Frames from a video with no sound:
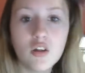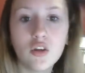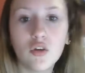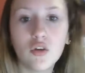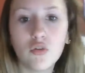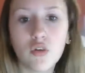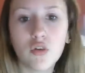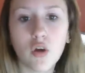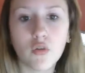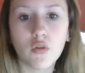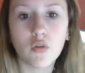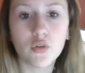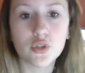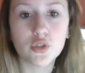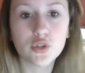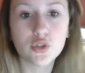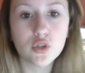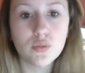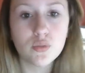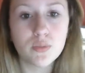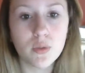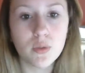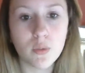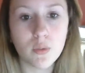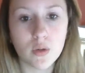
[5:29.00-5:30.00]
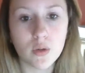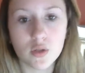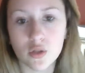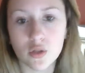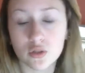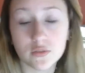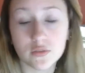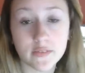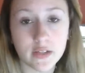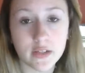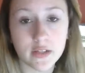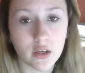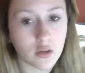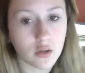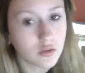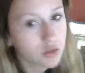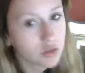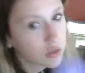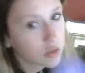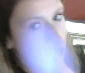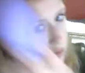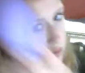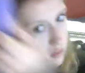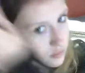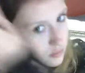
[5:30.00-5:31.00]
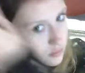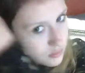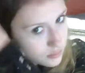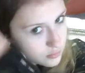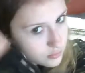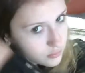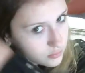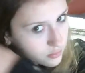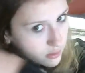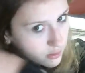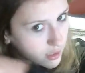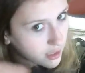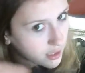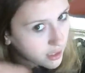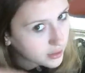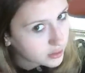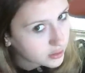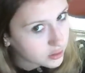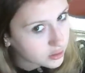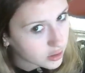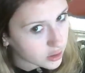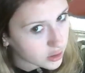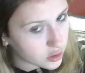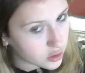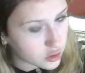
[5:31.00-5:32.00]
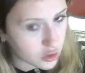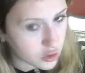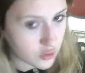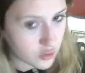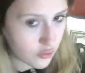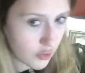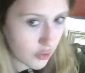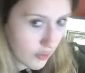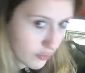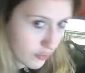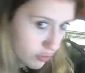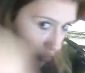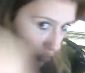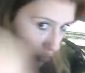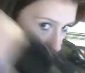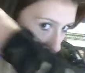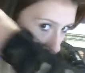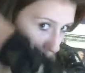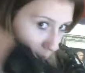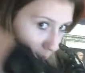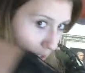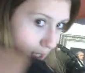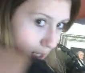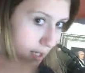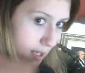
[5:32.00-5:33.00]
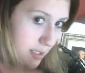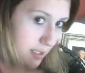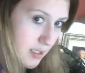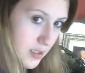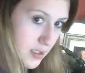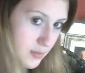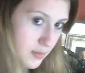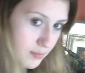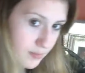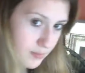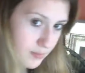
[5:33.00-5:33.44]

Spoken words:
you know, this could be one of those videos that it took forever for me to edit.